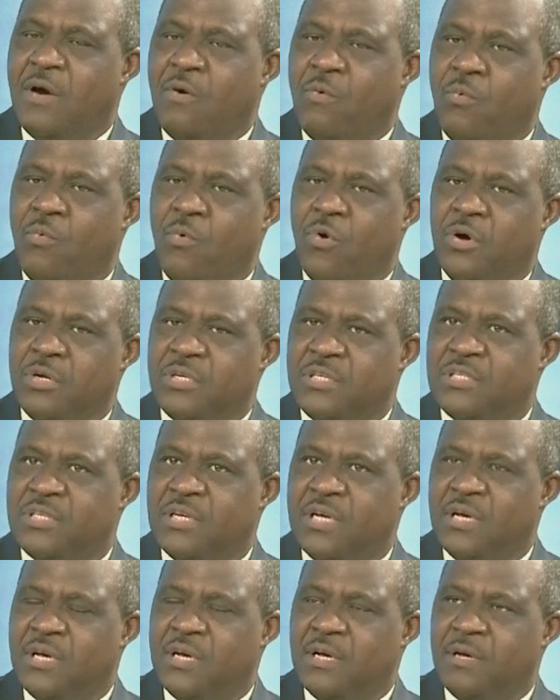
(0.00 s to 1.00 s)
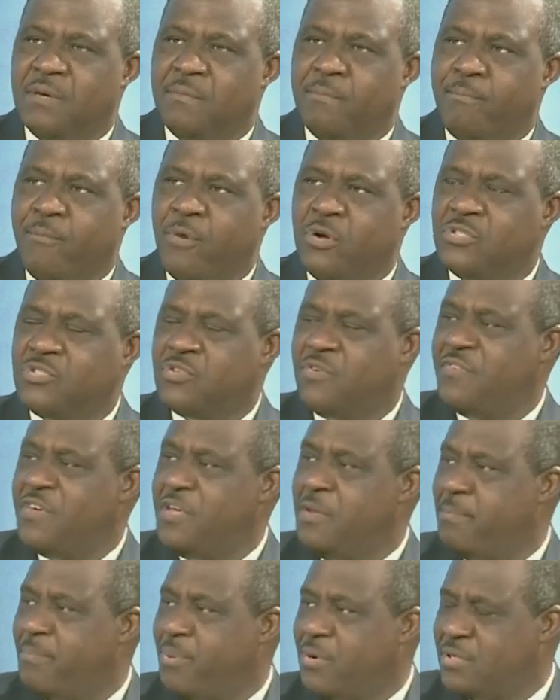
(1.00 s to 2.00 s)
what months of
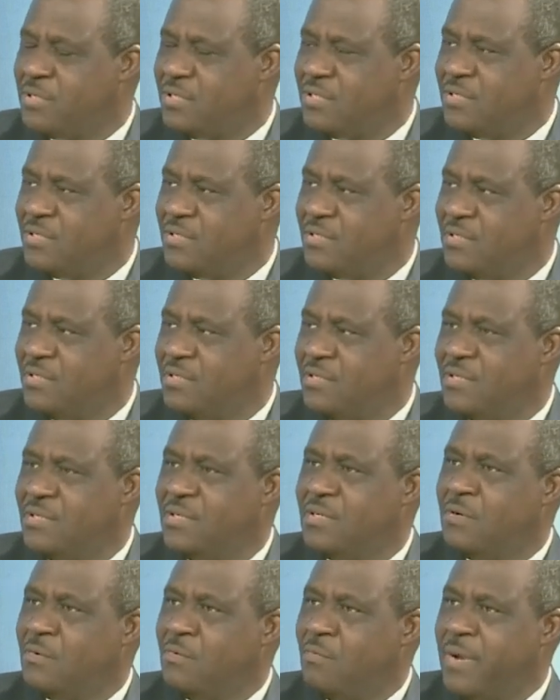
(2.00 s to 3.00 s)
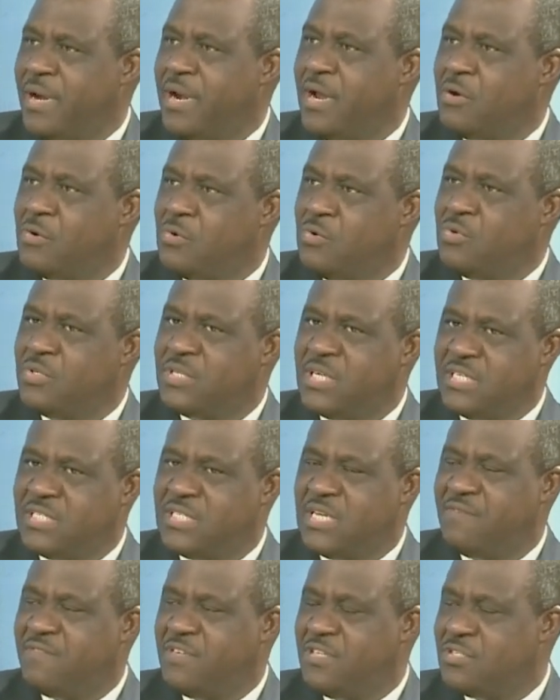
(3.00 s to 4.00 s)
import, whether goods and
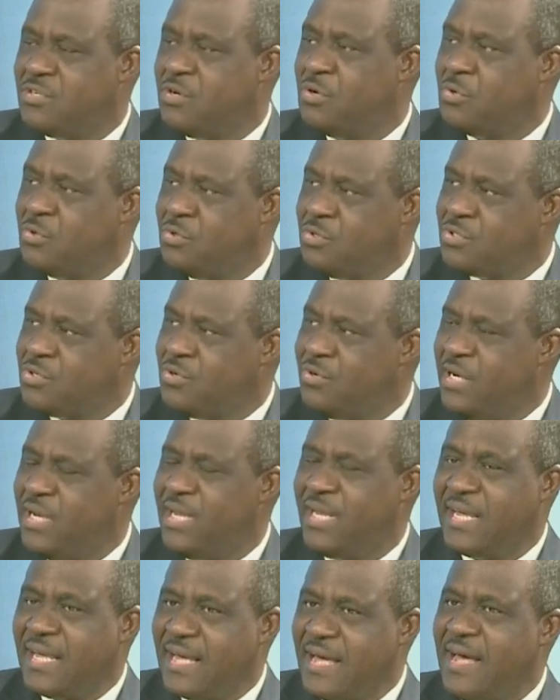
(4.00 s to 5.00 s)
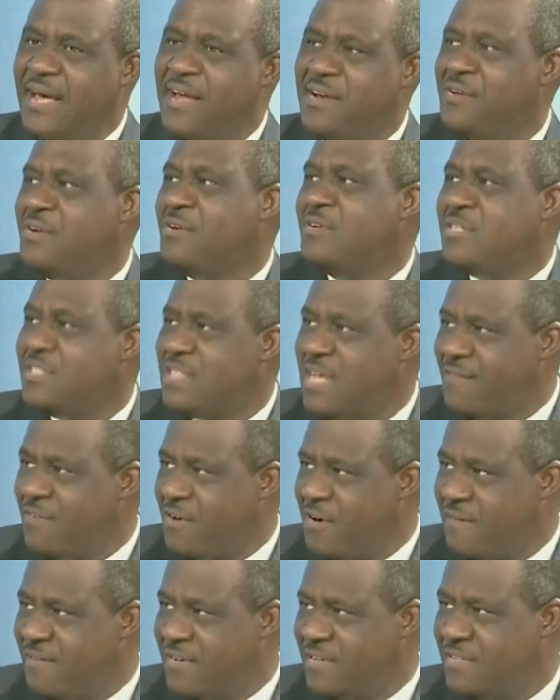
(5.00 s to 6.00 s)
services or goods only, can your reserve
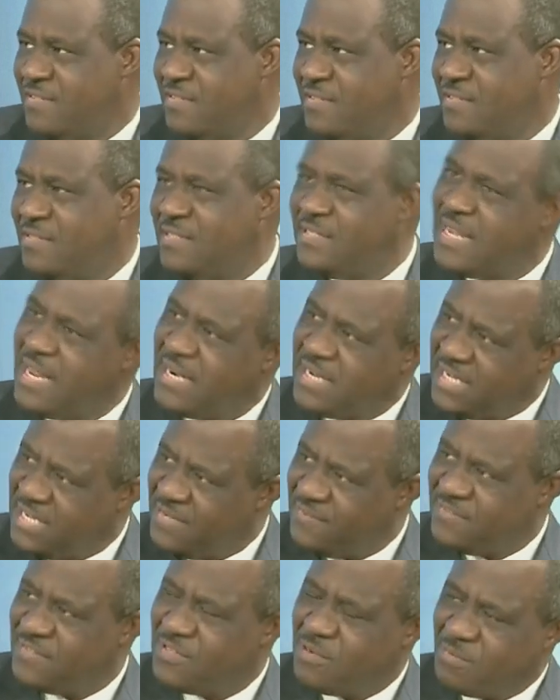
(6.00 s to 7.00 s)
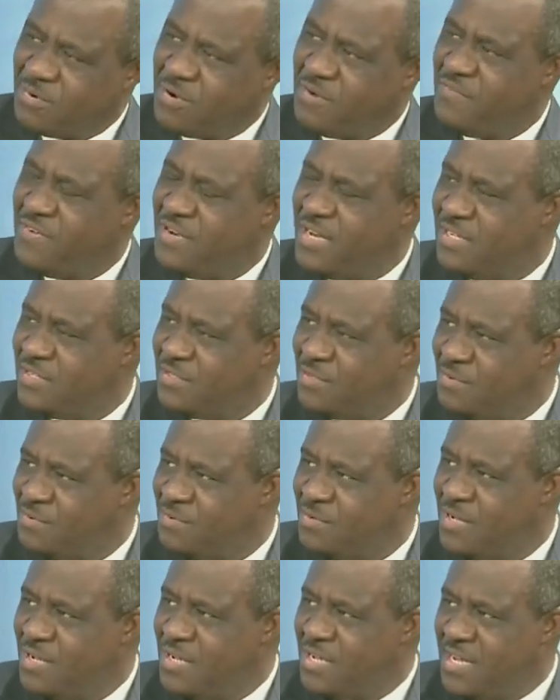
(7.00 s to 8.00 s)
covers. That gives some confidence
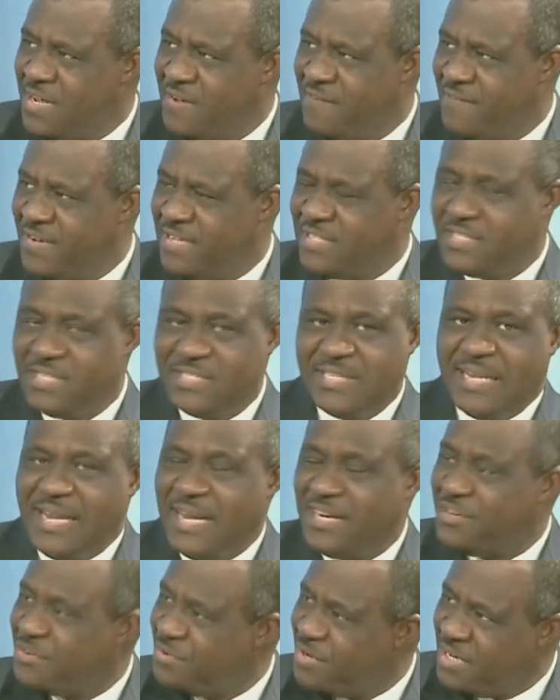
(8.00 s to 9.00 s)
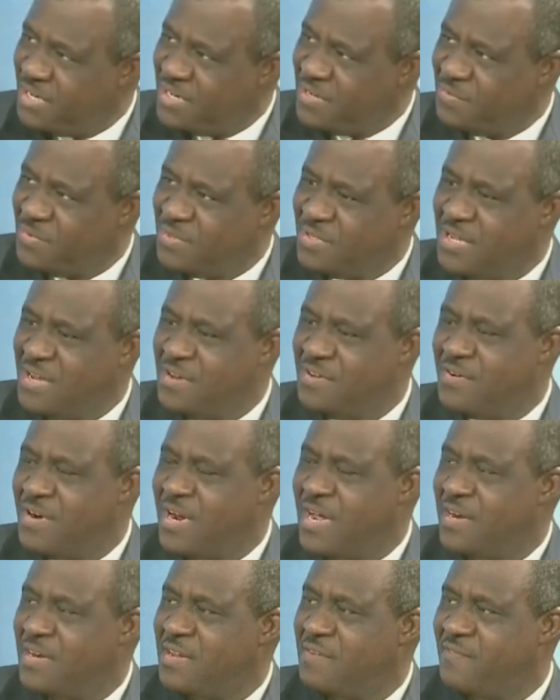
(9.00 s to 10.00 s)
to investors that are trading with
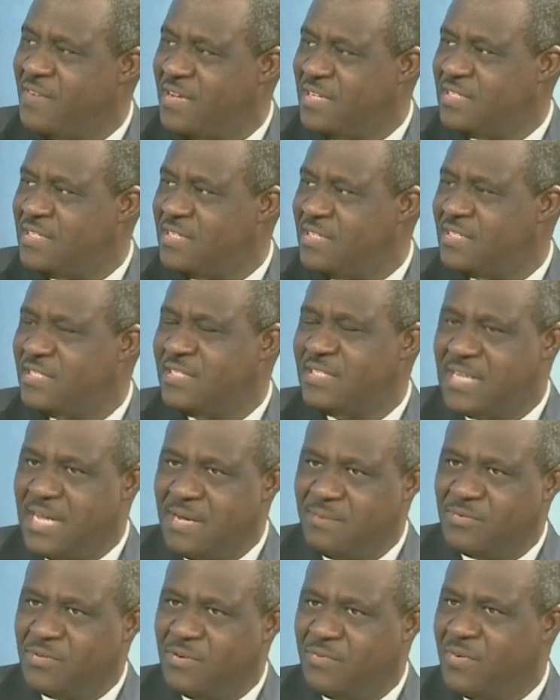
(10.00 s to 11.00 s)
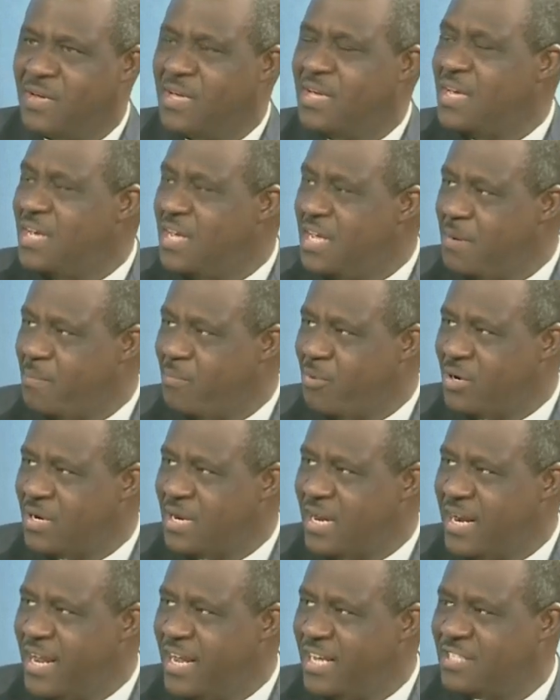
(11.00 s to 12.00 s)
Nigerian investors in terms of import
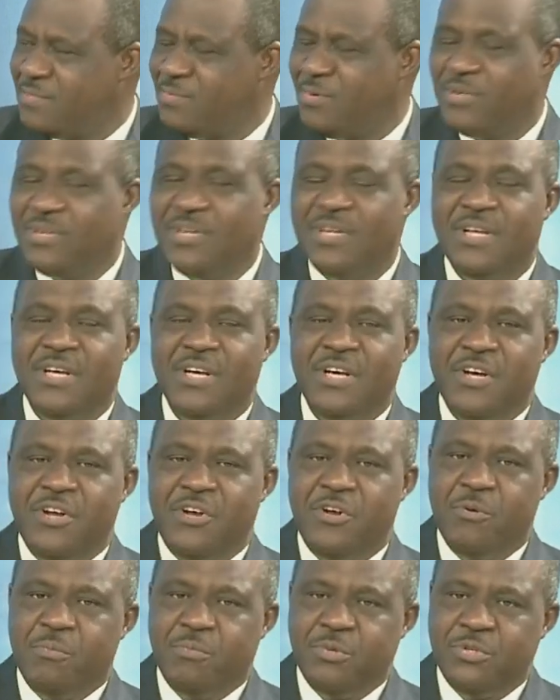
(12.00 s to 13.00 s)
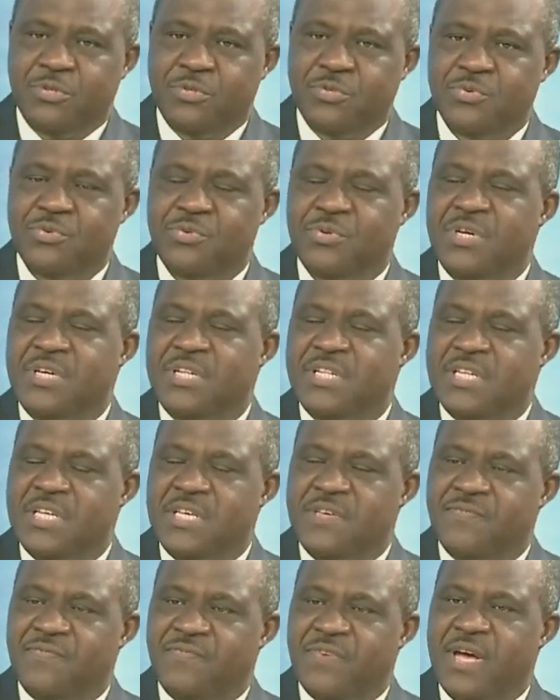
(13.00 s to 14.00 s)
and export. Number two, in
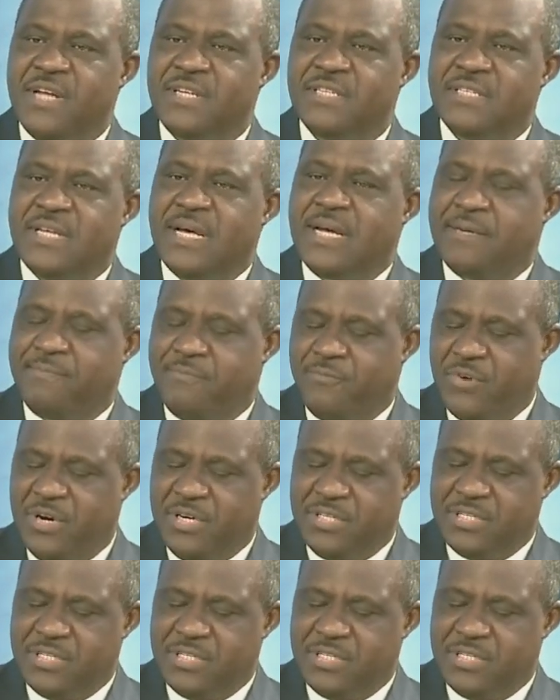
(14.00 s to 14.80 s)
the event that, for